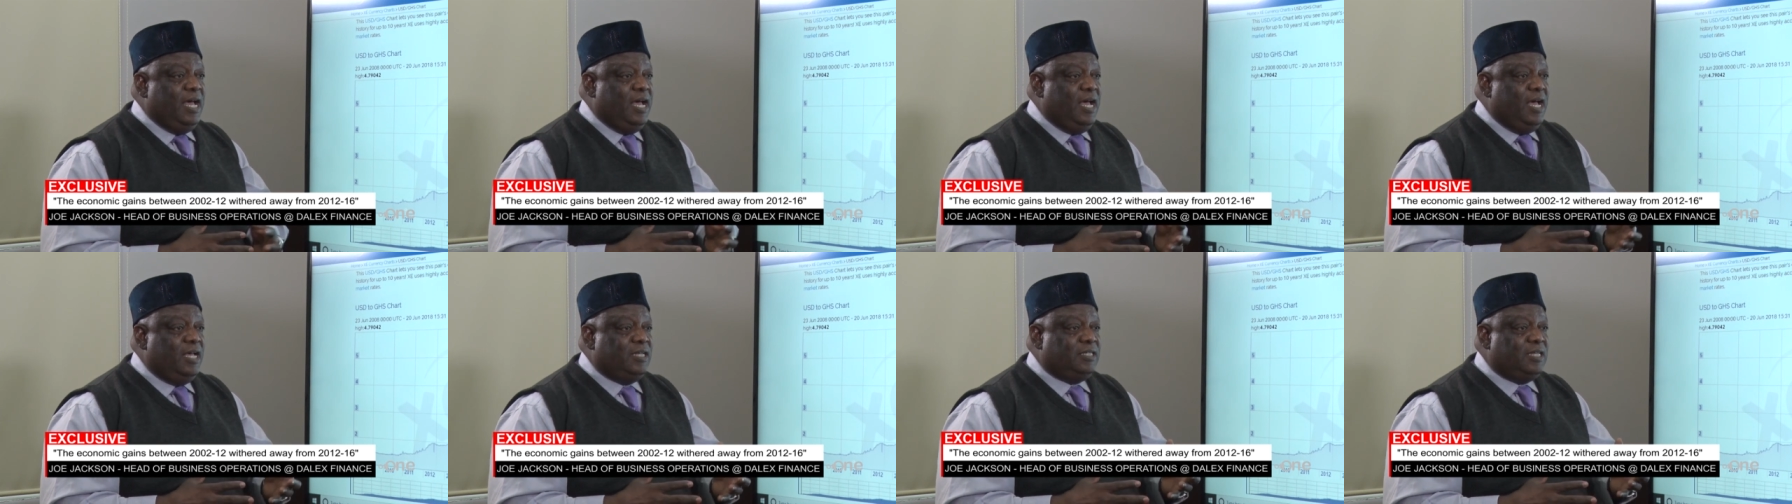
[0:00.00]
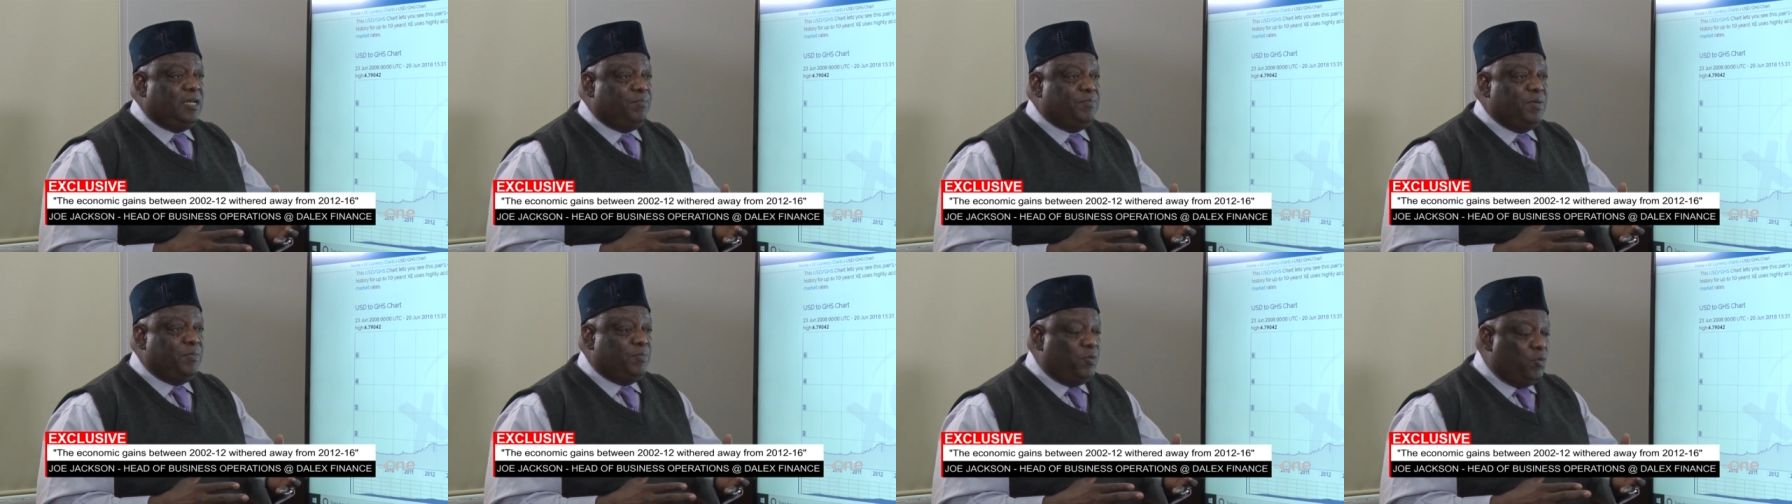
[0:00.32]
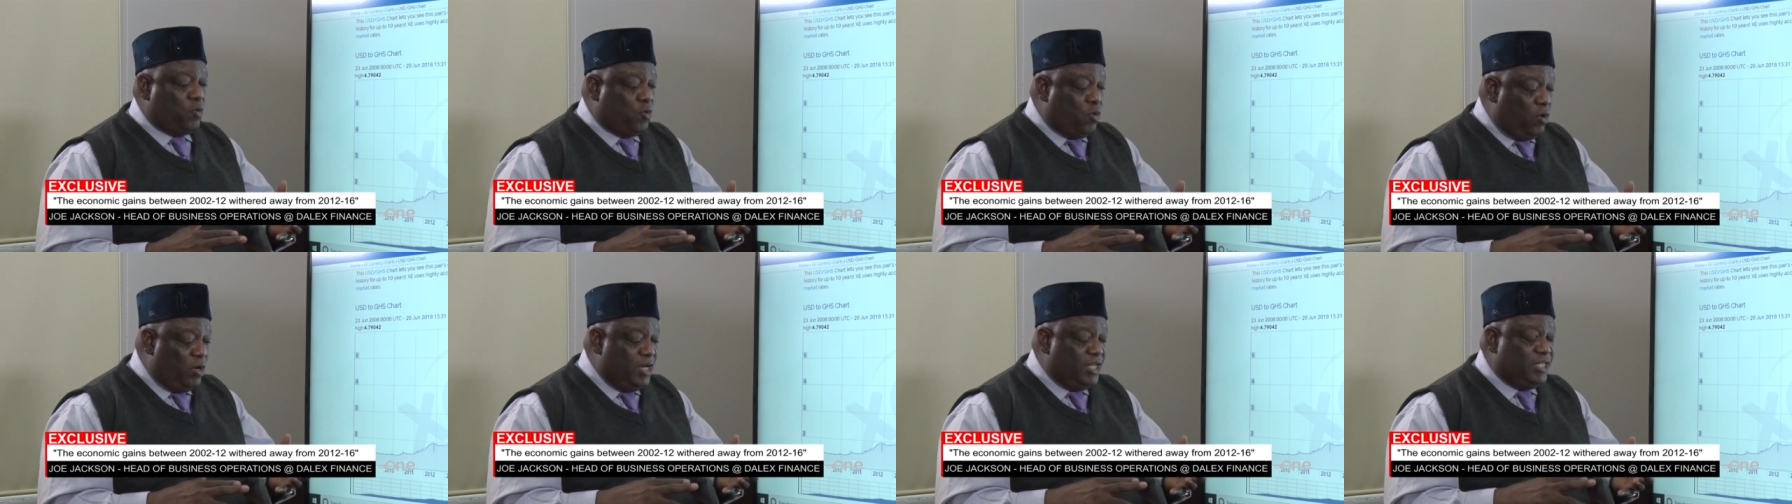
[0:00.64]
some people
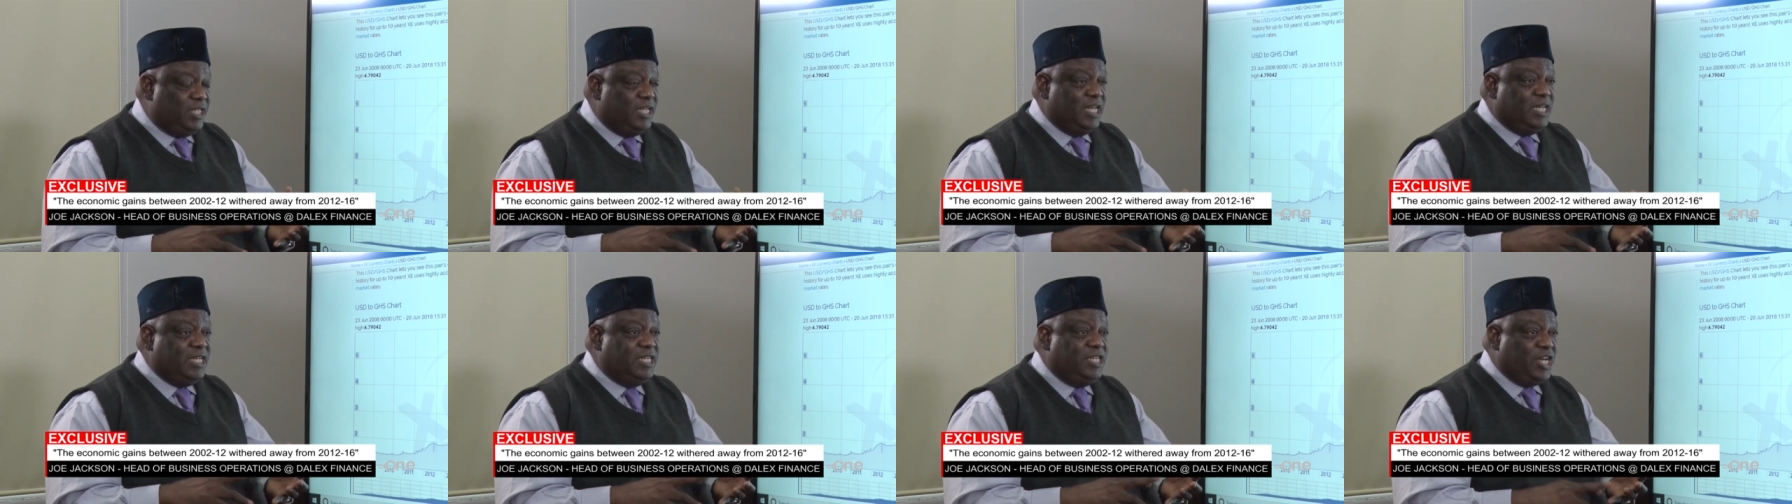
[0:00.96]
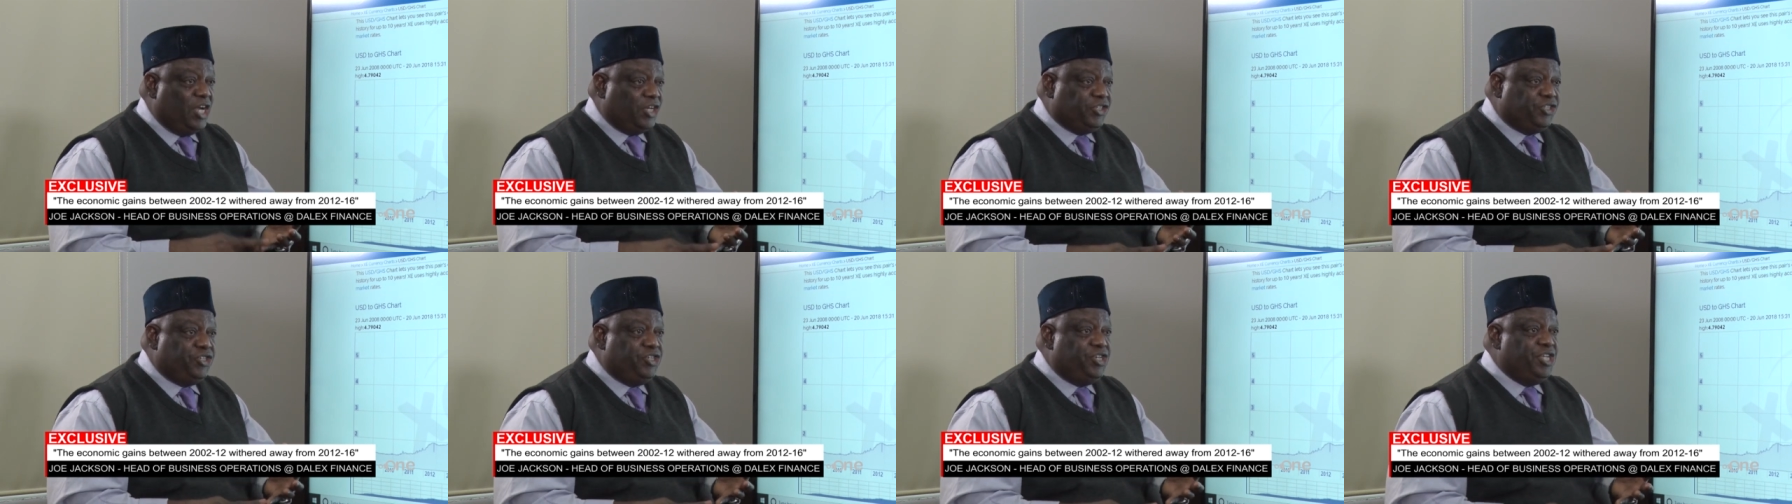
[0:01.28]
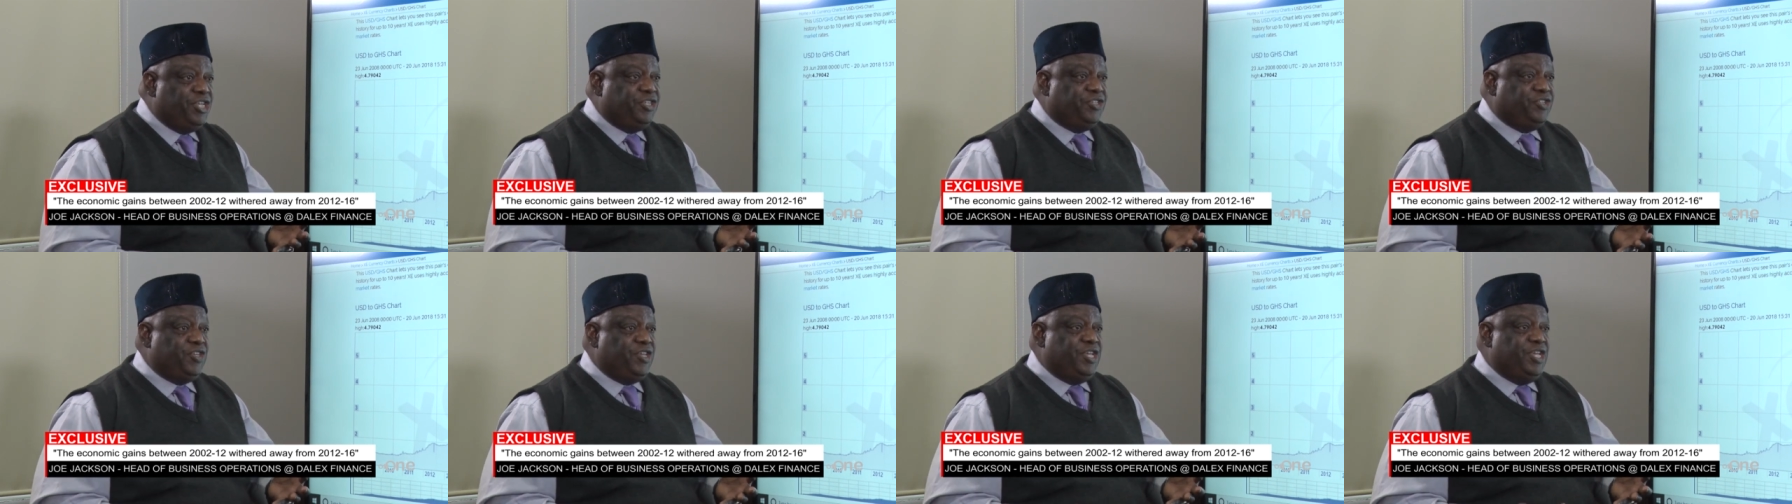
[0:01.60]
call it the Dutch
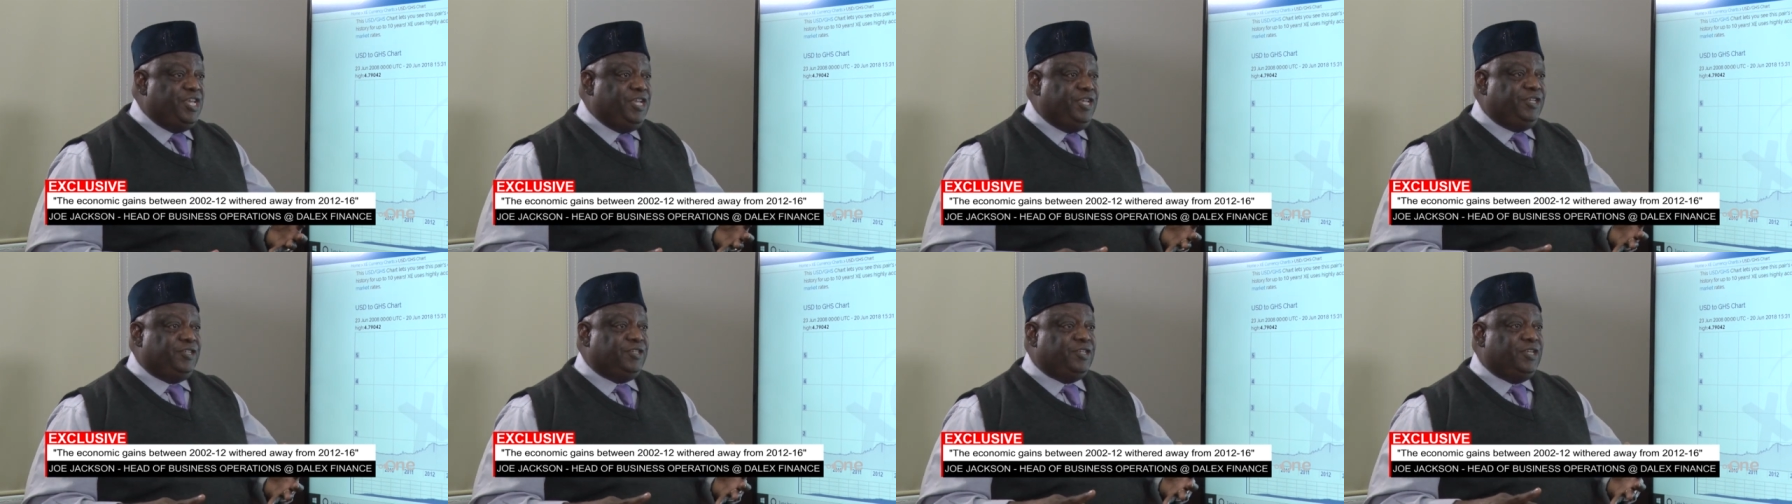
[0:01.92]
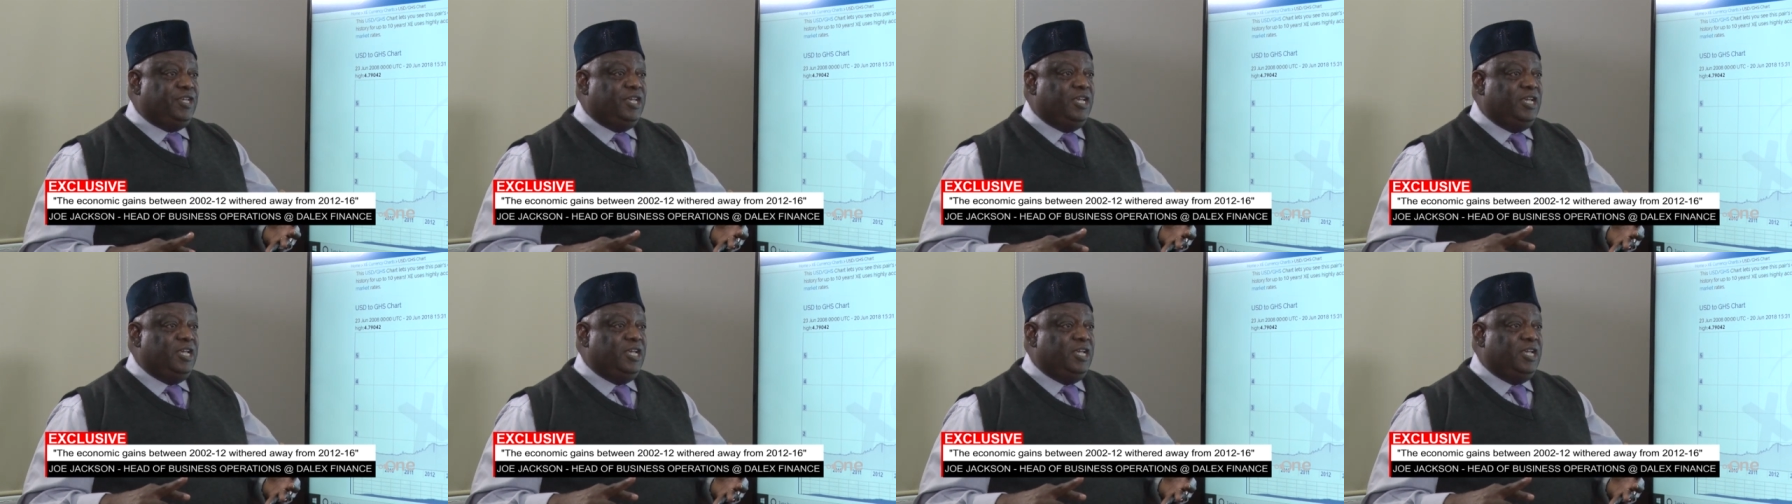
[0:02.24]
disease.